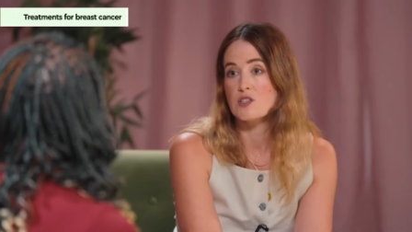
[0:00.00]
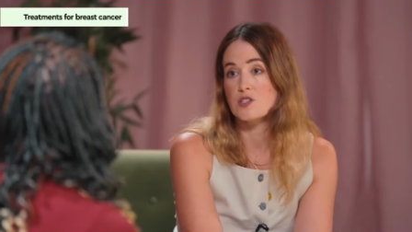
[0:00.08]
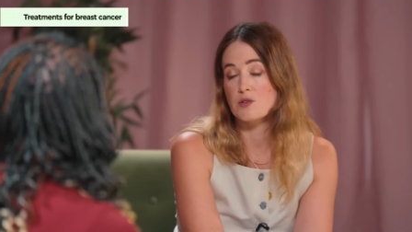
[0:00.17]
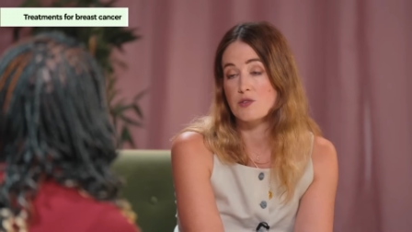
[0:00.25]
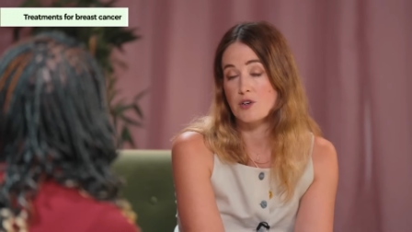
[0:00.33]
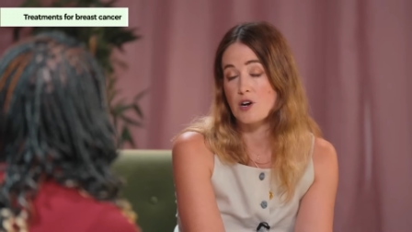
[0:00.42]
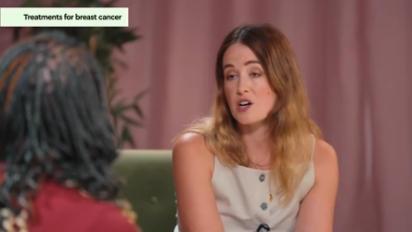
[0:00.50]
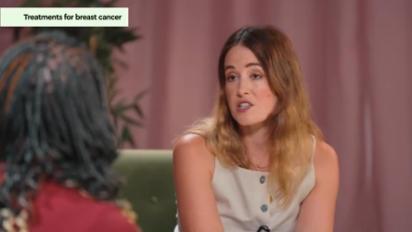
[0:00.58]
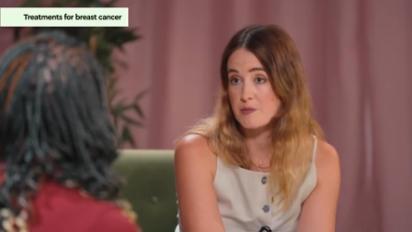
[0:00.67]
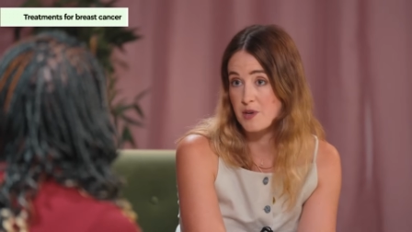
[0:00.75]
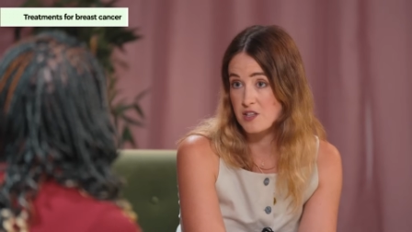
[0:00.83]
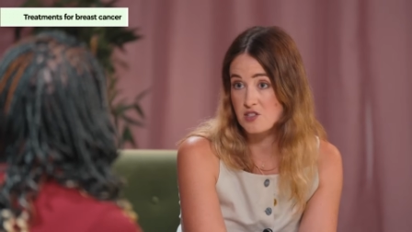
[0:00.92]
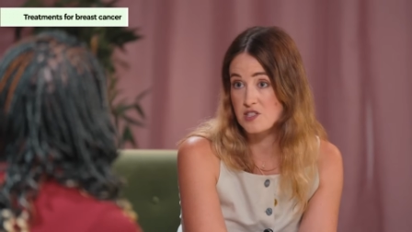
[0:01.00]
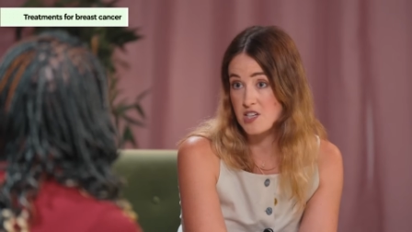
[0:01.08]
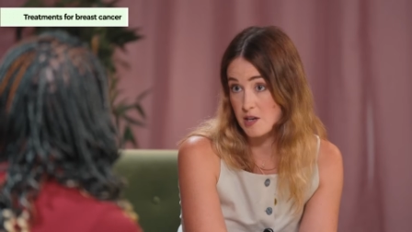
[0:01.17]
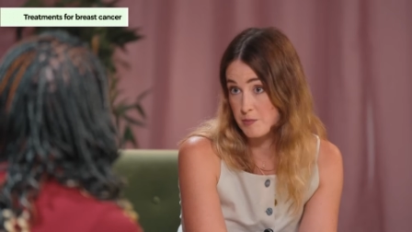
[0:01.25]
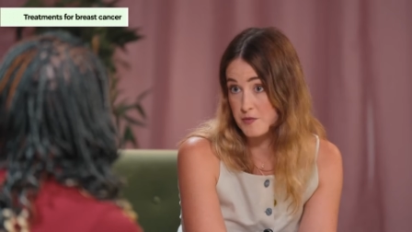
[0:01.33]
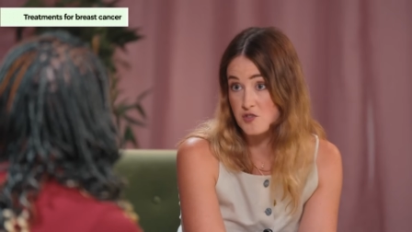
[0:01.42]
So there are some other
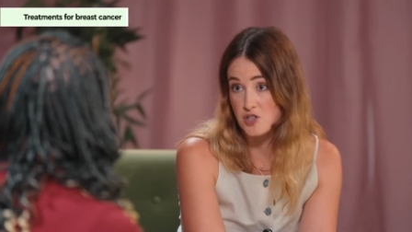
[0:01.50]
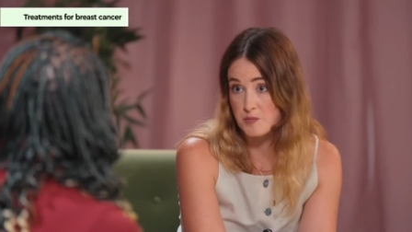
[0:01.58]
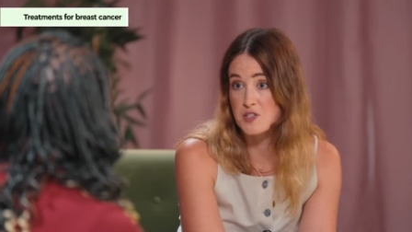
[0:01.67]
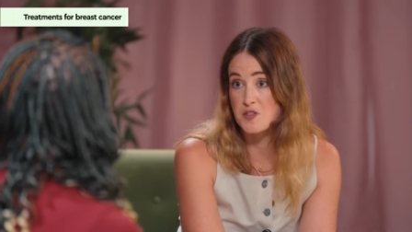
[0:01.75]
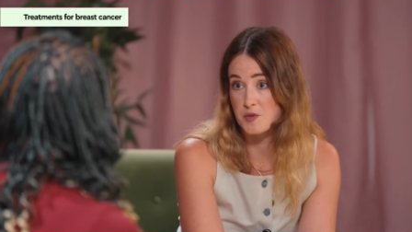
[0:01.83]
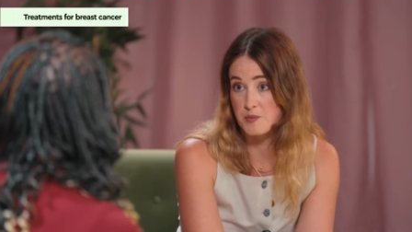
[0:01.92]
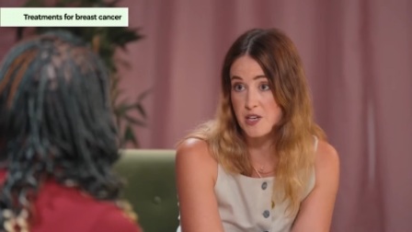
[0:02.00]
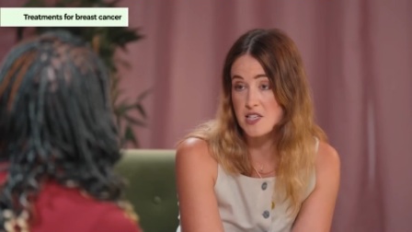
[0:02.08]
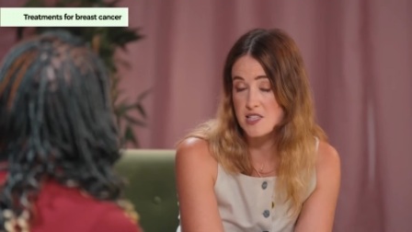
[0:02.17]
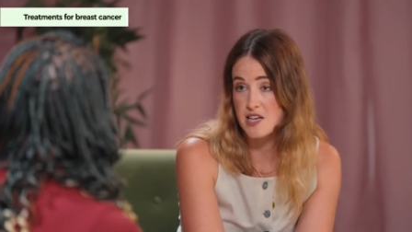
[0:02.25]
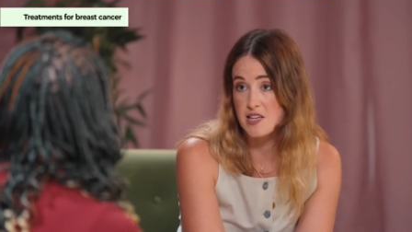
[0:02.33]
type of treatments for breast